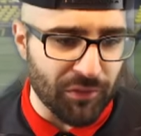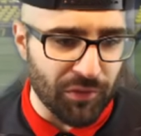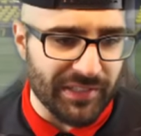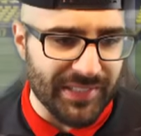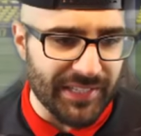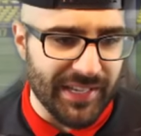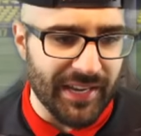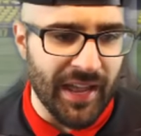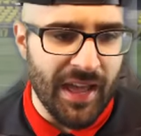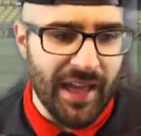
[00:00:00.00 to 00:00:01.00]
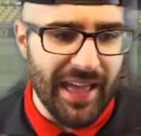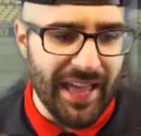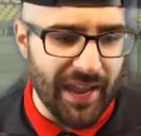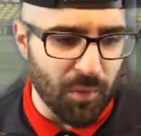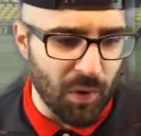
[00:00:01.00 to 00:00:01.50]
through the season.
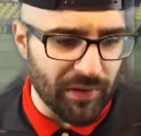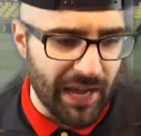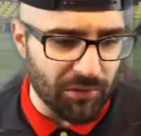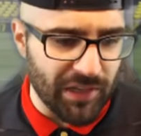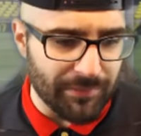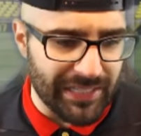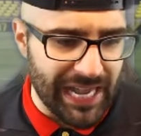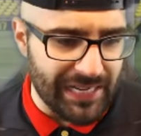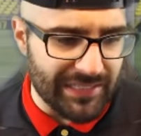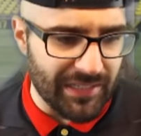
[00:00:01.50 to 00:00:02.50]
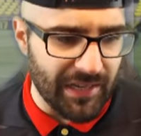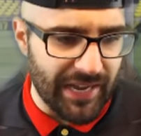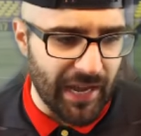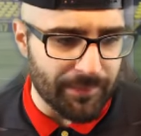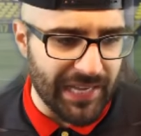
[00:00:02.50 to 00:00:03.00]
And Wijnaldum, Draxler,
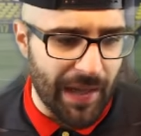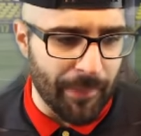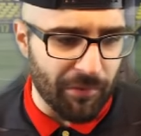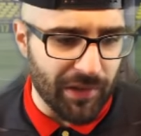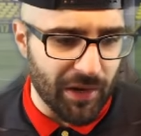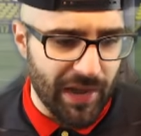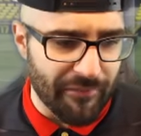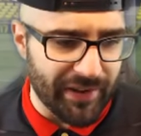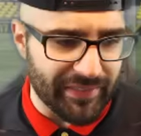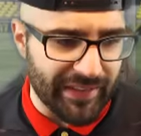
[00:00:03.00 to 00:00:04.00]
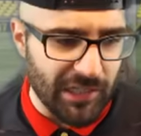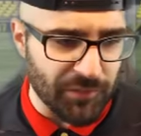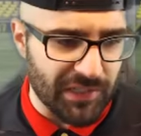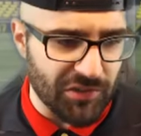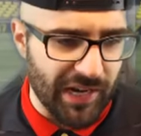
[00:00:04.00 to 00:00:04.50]
and up top, I really don't have anything else
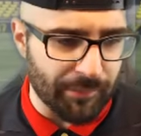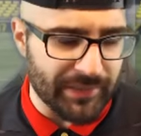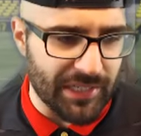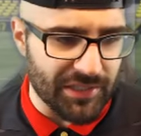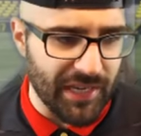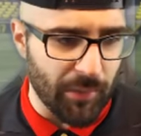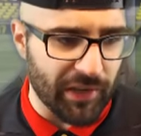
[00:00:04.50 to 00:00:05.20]
for the striker position. Huh?